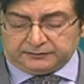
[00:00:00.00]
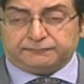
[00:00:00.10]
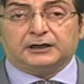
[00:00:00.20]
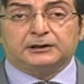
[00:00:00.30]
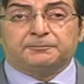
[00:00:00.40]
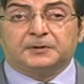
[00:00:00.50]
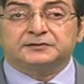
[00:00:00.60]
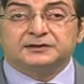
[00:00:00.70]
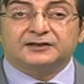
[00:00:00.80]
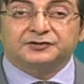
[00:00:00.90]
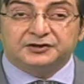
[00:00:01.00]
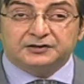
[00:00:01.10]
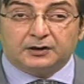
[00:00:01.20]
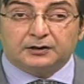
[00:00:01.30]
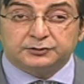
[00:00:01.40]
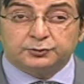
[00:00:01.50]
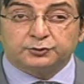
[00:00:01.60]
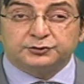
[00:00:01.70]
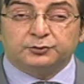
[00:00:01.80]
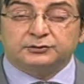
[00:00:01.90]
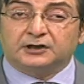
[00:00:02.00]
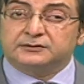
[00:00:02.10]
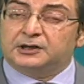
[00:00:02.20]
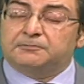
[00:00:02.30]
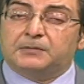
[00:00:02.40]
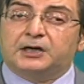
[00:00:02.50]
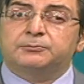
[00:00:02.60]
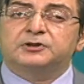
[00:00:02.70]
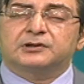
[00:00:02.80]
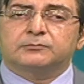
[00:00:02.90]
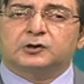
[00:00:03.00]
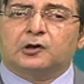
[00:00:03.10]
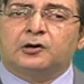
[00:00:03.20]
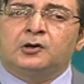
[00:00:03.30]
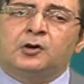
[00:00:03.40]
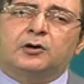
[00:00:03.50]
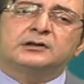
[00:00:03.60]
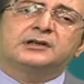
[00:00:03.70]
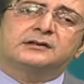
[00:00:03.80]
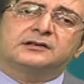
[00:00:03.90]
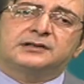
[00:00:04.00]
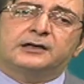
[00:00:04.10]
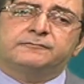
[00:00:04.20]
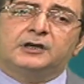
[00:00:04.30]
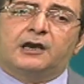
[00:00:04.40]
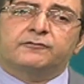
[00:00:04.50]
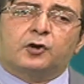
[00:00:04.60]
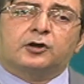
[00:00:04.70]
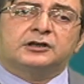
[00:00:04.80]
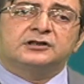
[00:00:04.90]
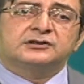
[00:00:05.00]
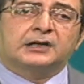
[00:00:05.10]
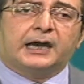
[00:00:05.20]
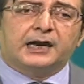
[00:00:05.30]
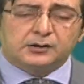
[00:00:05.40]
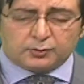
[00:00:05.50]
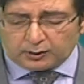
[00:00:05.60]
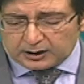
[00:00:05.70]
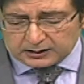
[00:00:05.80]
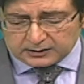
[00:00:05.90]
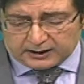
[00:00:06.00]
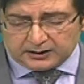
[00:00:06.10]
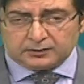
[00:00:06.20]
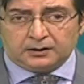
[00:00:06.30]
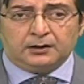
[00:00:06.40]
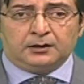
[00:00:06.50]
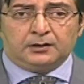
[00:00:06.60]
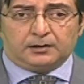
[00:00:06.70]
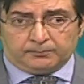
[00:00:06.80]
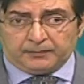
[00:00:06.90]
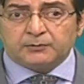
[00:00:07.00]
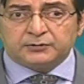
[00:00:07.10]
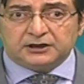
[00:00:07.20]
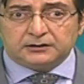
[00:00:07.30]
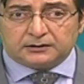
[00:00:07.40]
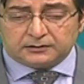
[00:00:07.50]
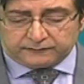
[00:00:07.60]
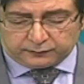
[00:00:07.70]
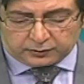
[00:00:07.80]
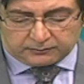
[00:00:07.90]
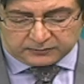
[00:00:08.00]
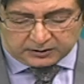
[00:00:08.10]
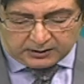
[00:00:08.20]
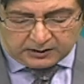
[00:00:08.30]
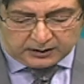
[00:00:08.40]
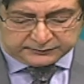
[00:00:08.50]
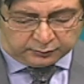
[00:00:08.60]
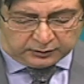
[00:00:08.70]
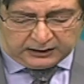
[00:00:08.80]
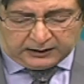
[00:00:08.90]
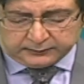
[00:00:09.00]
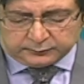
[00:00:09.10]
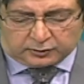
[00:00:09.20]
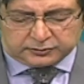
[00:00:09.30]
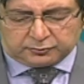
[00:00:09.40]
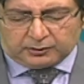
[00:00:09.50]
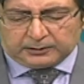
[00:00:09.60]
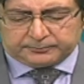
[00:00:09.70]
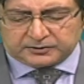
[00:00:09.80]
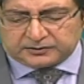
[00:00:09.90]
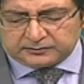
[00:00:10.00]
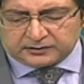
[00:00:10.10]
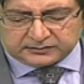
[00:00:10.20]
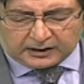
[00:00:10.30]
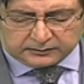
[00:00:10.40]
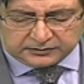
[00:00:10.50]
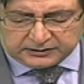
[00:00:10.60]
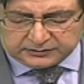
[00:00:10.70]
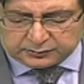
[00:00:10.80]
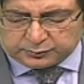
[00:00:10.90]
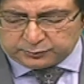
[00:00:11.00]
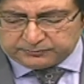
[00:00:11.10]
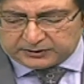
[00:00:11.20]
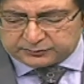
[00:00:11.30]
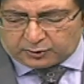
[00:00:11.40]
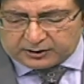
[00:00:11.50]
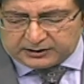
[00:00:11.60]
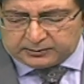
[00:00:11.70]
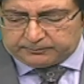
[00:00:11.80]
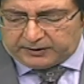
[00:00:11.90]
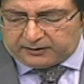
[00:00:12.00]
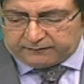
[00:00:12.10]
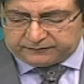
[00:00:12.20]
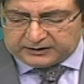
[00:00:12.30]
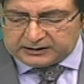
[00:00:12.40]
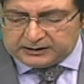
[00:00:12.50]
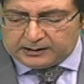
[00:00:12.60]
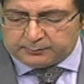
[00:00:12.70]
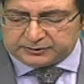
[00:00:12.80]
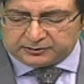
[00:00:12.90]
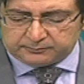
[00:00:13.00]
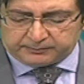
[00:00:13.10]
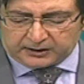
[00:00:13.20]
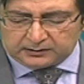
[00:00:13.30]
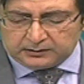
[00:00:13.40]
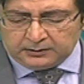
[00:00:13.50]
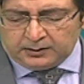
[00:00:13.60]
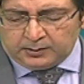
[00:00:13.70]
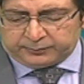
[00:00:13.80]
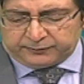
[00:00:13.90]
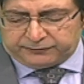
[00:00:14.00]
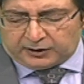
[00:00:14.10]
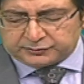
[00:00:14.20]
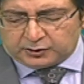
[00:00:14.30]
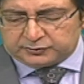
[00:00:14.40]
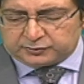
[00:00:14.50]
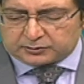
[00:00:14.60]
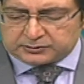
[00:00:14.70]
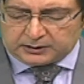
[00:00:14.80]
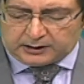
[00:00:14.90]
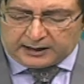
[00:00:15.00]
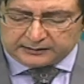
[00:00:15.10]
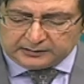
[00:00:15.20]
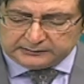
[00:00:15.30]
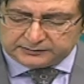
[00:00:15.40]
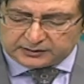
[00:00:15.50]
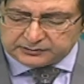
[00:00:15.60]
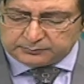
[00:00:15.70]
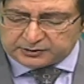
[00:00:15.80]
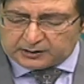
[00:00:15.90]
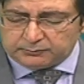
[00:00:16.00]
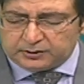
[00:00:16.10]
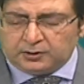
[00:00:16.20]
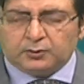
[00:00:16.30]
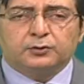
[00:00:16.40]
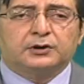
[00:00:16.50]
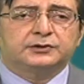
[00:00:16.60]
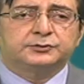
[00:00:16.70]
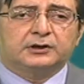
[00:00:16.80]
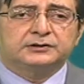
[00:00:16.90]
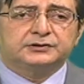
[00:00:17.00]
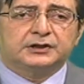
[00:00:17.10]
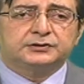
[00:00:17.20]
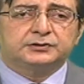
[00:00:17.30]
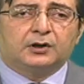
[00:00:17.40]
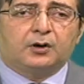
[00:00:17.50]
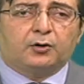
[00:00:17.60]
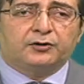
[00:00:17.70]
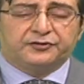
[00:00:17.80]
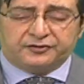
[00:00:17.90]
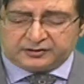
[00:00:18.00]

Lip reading: development that shows you that there might be some thought. On the other side, we have AUKUS and Quad and umpteen other forums. Today, in order to help us understand these issues, we are joined by a very eminent panel. Professor Dr. Adil Najam Saab joins us on